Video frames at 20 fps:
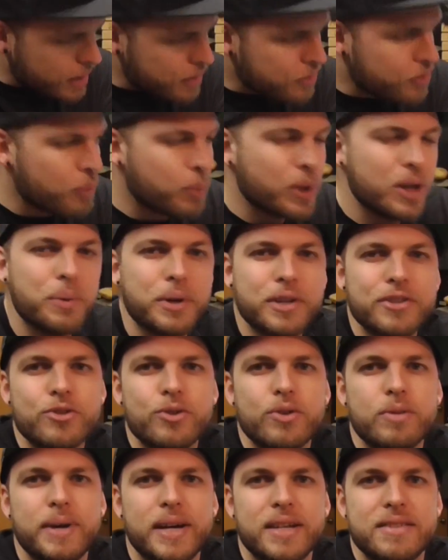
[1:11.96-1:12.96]
So what I want to
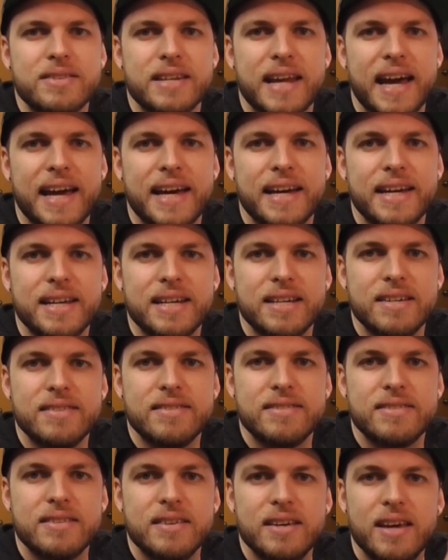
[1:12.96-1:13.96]
talk about today
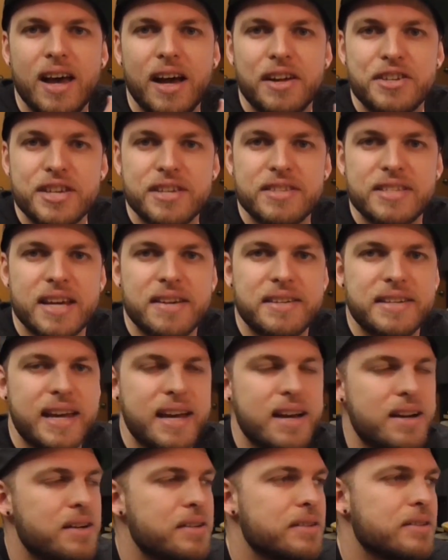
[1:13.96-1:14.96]
is just sat
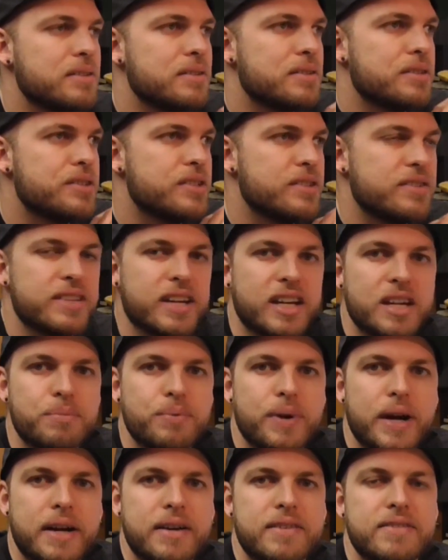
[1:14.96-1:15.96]
down, just started
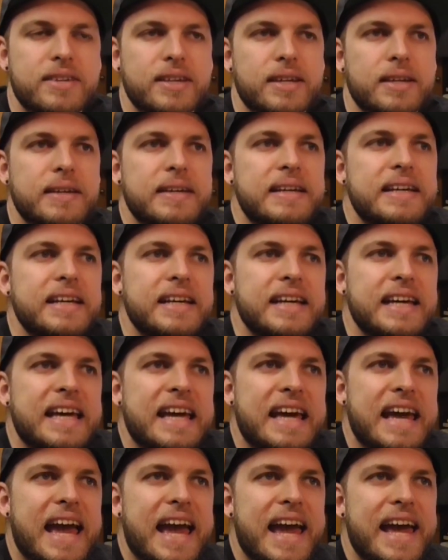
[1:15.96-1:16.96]
practicing,
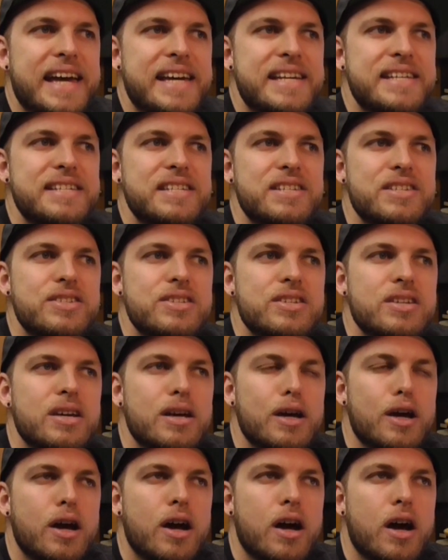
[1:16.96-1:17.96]
and
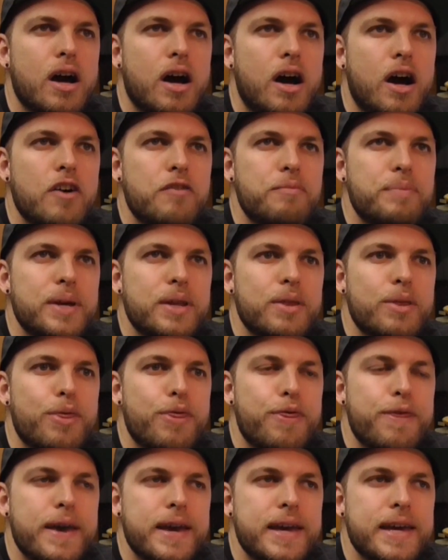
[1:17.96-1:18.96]
I've been
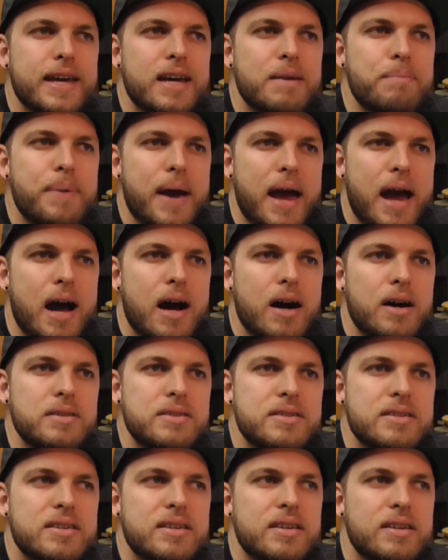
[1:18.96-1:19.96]
thinking
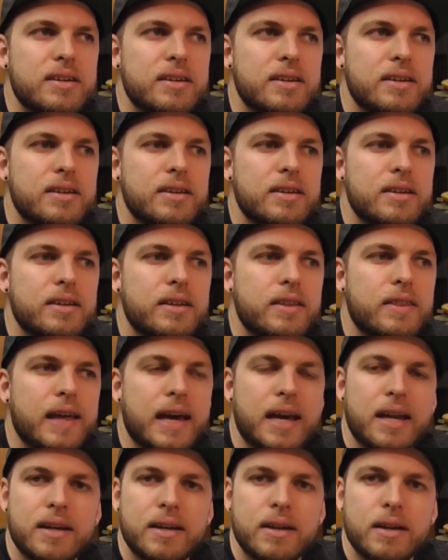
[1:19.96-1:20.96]
about
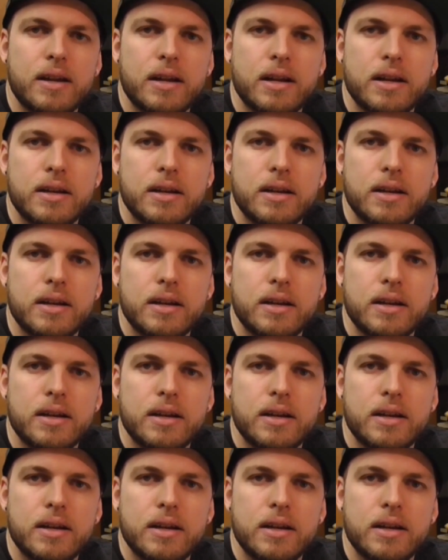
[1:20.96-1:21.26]
that